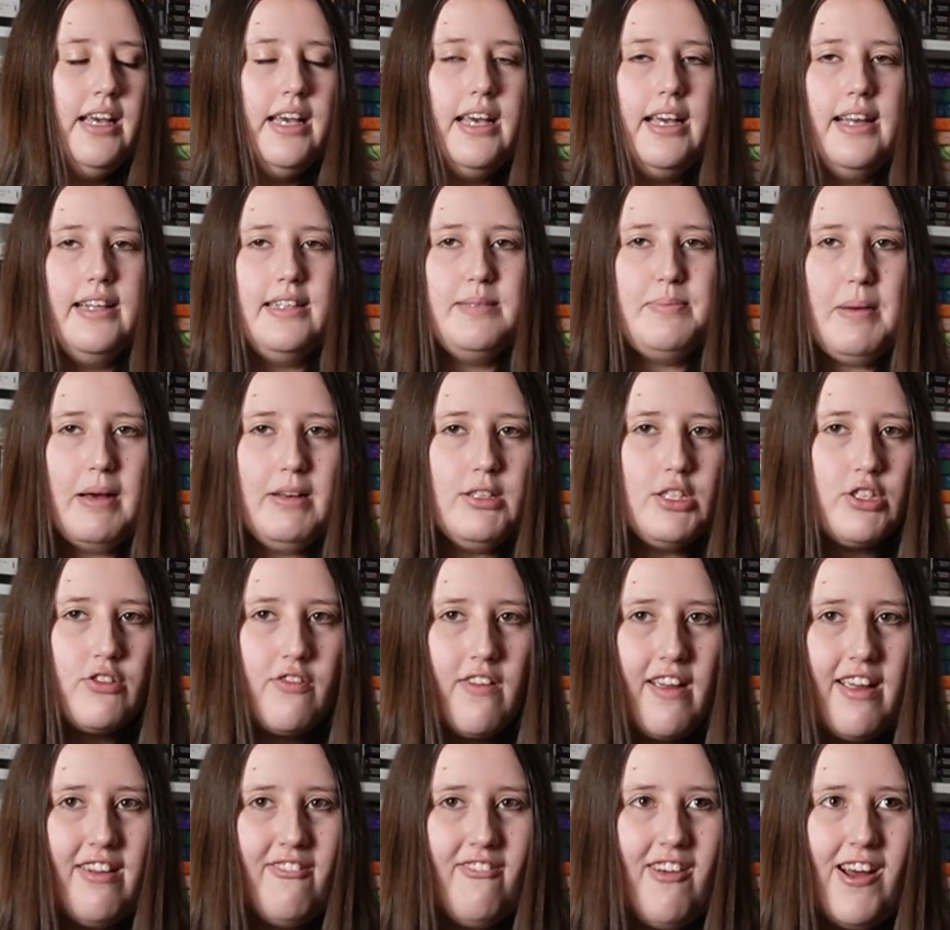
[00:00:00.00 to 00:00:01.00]
it's about
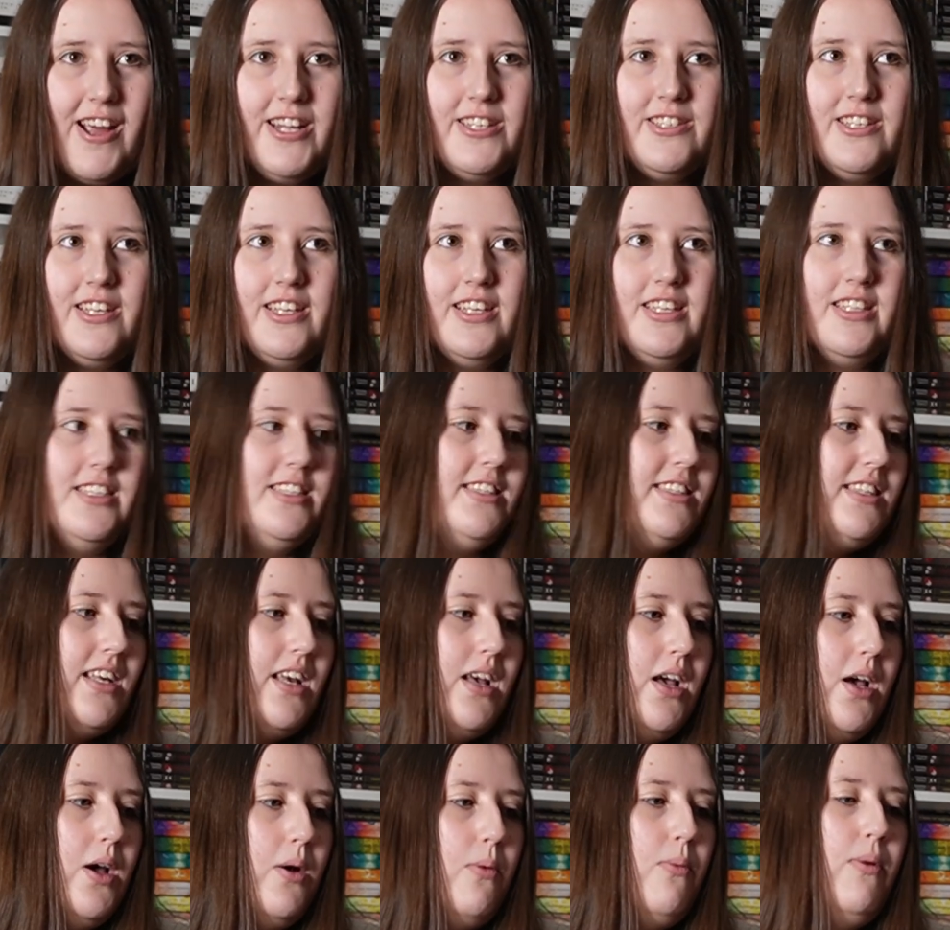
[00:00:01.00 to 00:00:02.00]
screenwriters,
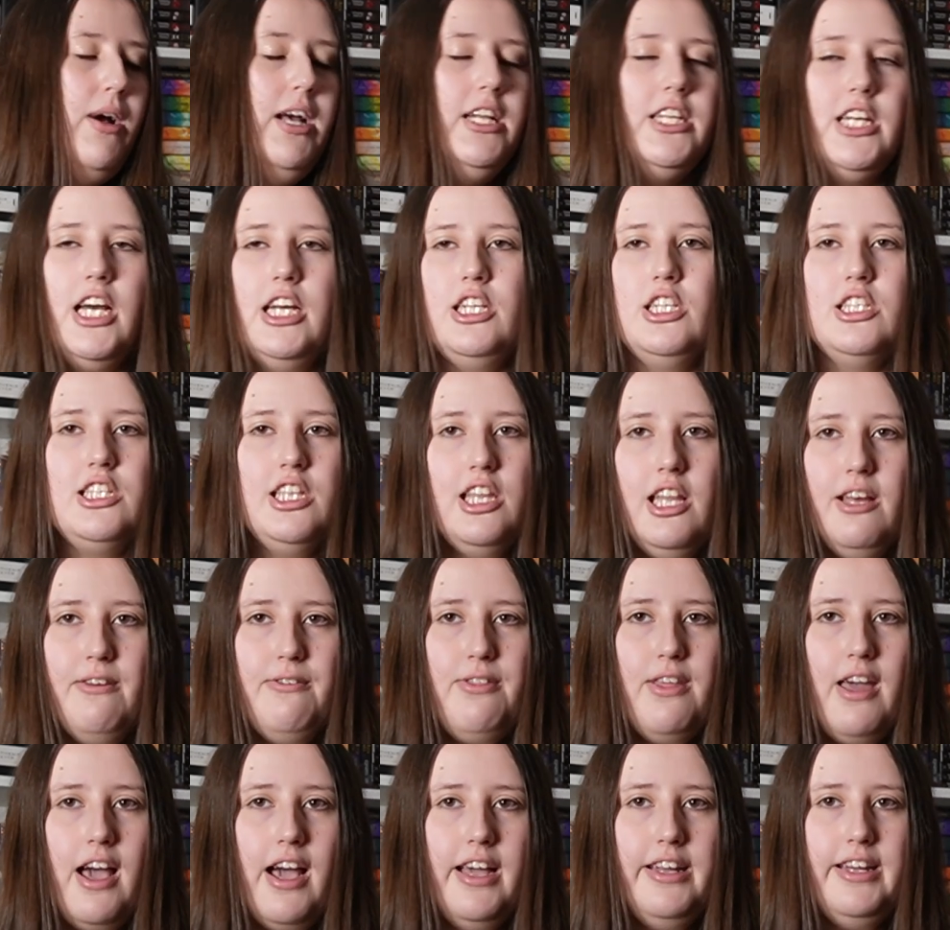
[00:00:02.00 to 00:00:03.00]
which I just love
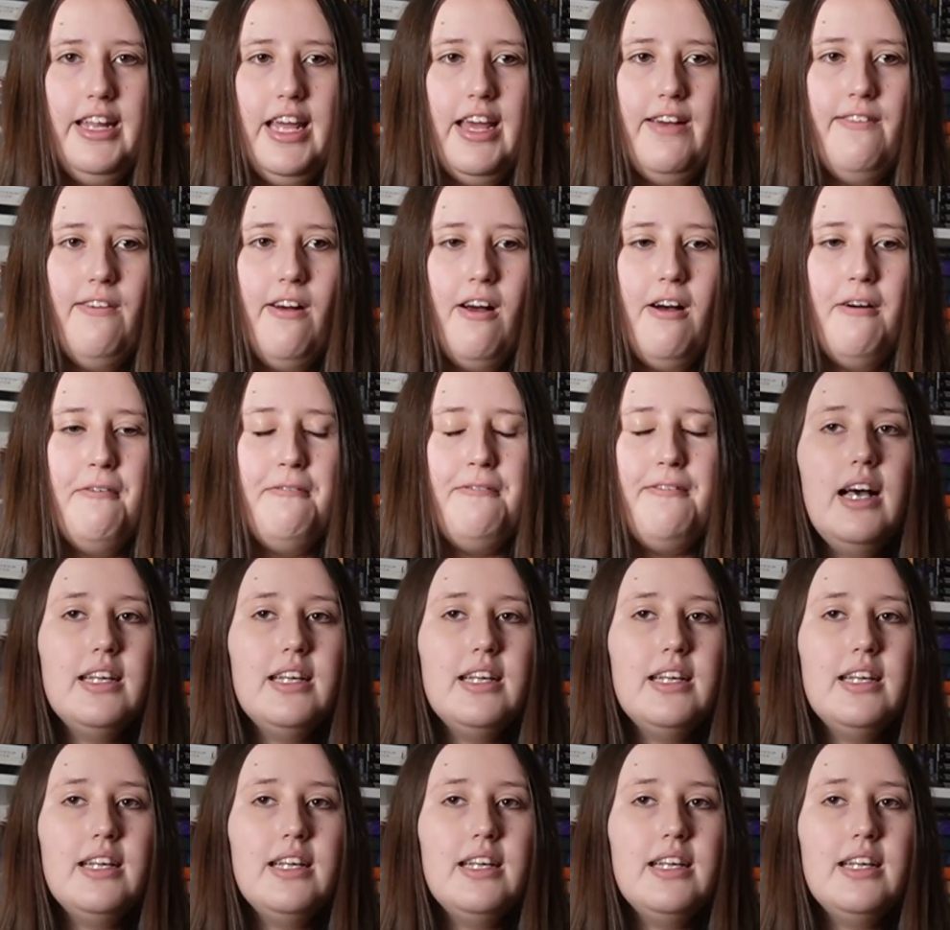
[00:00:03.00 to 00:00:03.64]
the idea of.